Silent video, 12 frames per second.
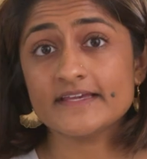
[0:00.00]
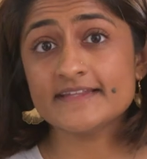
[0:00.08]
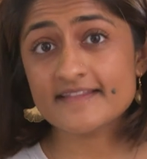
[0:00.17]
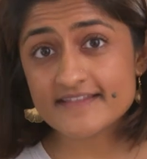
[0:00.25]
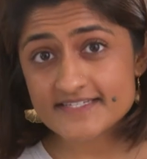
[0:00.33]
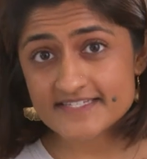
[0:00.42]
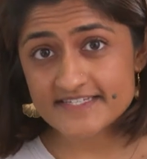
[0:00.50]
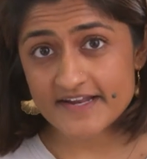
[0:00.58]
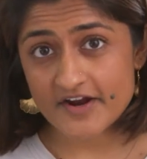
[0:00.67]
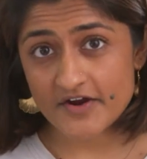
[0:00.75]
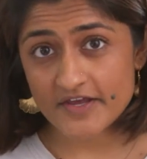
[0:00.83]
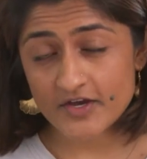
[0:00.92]
In this
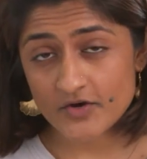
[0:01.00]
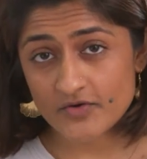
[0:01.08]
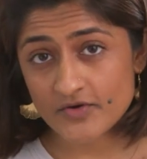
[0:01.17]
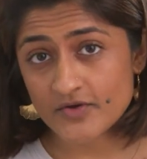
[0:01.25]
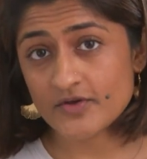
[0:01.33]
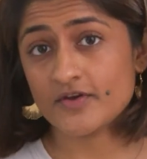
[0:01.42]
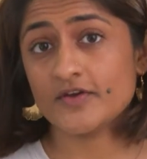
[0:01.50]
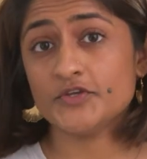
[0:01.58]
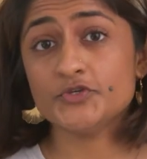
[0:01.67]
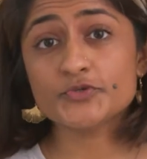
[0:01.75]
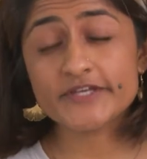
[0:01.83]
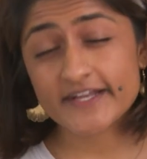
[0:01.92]
scenario,
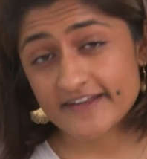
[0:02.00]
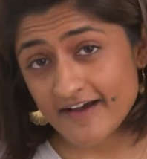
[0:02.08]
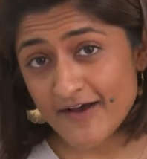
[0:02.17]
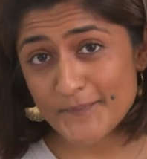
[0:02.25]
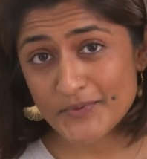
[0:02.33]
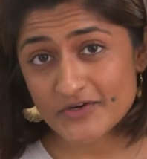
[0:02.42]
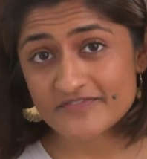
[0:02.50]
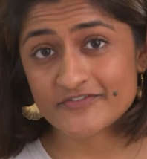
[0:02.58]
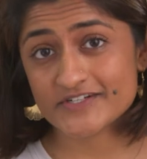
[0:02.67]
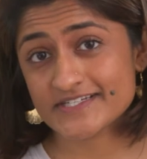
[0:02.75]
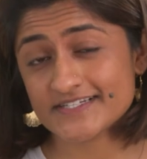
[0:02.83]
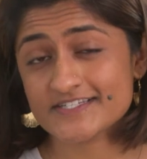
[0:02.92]
you cannot put
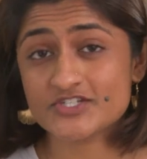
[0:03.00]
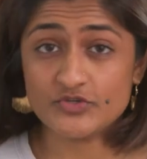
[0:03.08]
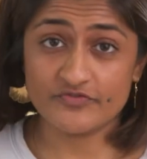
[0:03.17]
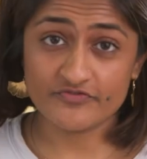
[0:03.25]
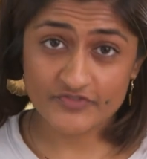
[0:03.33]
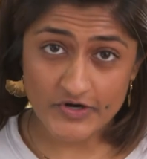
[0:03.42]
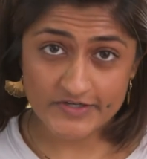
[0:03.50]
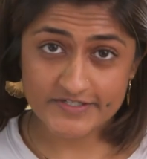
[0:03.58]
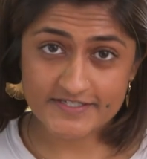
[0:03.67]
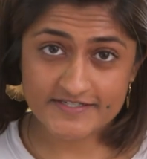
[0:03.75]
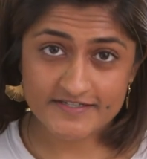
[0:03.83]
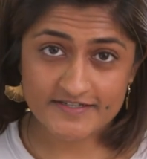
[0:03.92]
vertex 2
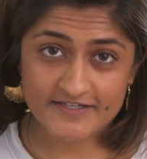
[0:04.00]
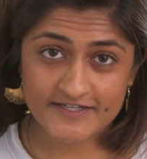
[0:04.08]
first